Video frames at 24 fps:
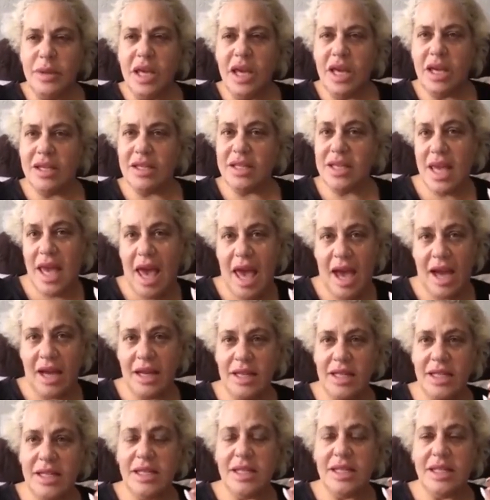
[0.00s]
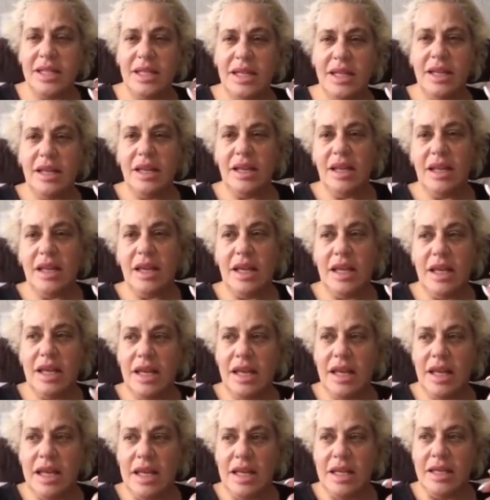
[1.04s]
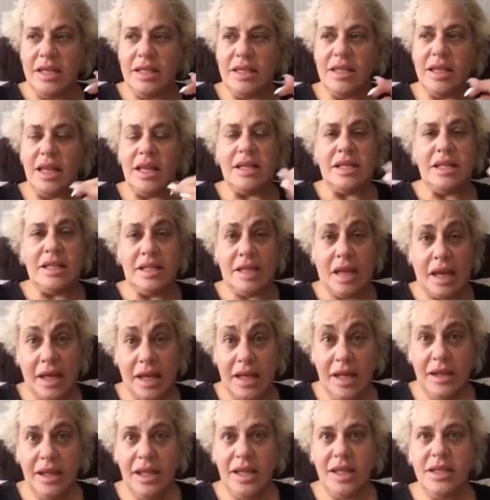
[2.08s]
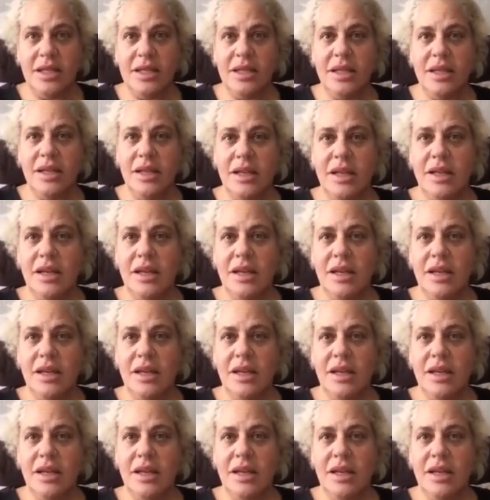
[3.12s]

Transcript: because cactus is a succulent.